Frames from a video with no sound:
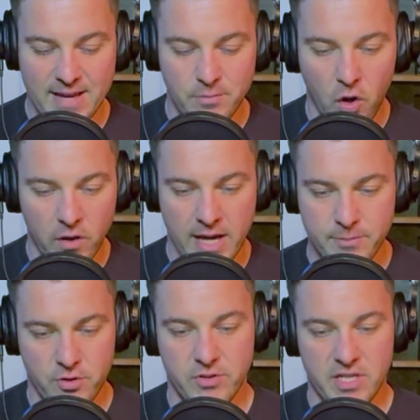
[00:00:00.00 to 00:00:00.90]
all
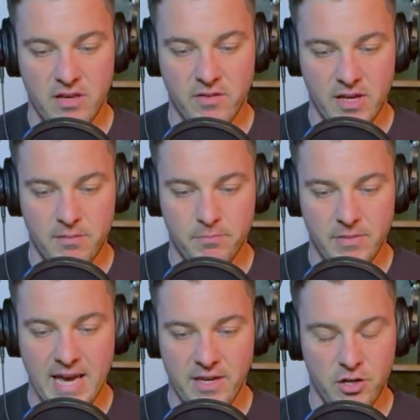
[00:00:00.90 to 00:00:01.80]
games are on TV,
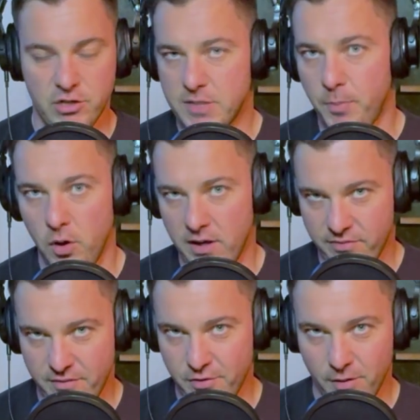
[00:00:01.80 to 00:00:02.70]
yet you're going to spoil it
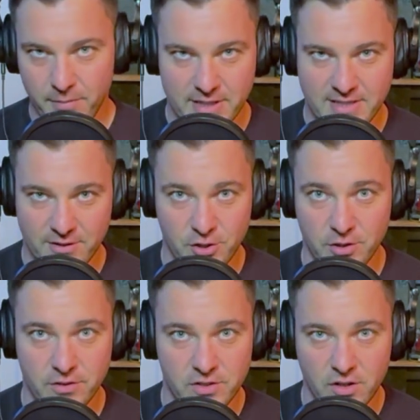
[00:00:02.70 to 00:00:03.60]
for everyone by
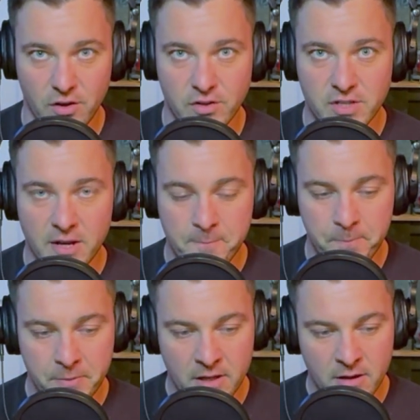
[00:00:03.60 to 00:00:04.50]
showing you the scores.
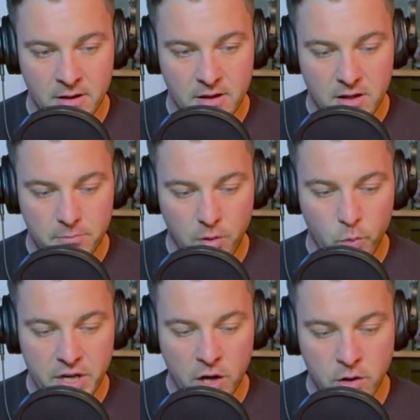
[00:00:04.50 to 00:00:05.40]
But
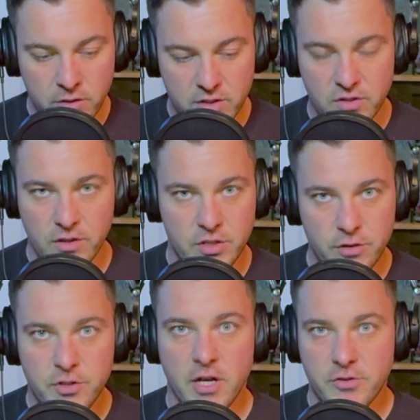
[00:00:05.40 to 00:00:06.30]
we know that there's only
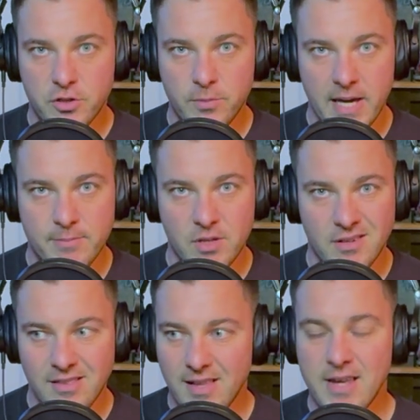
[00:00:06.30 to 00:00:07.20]
2 Challenge Cup games
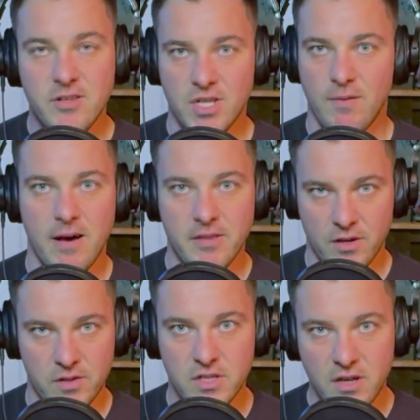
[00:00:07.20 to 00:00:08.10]
on. Let us know how the
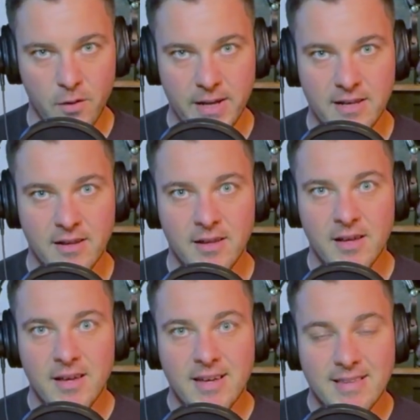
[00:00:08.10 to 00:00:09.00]
others are going.
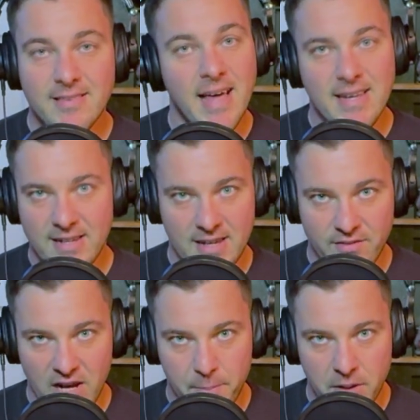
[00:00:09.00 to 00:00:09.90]
That didn't
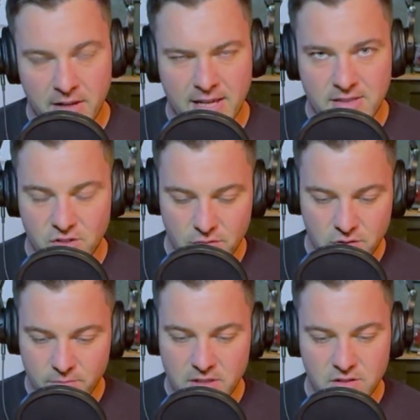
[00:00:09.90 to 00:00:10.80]
even happen. It's
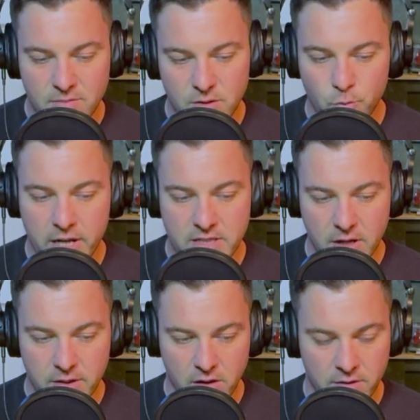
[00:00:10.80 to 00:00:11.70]
something weird's
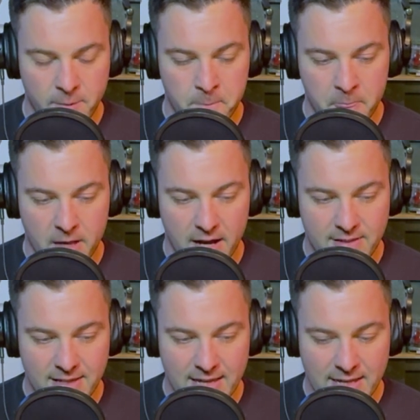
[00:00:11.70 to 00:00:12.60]
going on. I
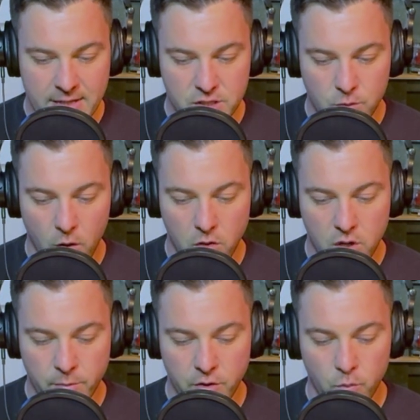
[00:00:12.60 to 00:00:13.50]
think it needs to all
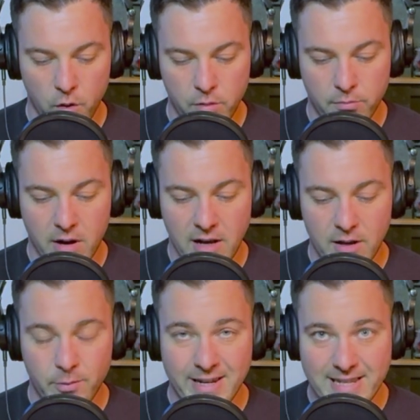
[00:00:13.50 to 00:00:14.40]
come under one
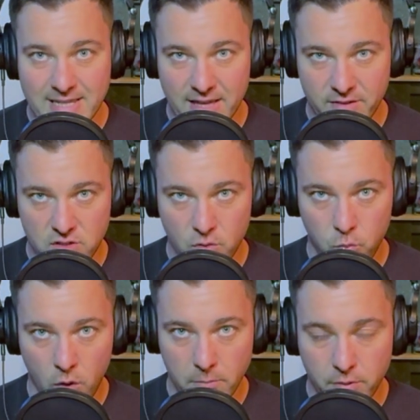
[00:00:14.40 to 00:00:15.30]
umbrella. We need to give it to
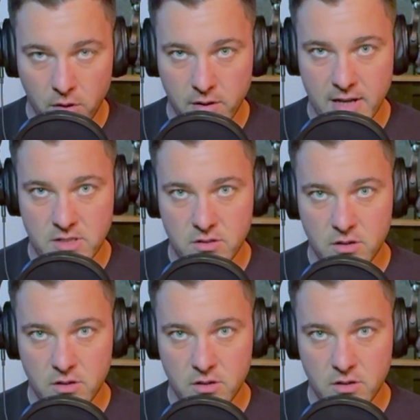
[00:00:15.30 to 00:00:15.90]
one broadcast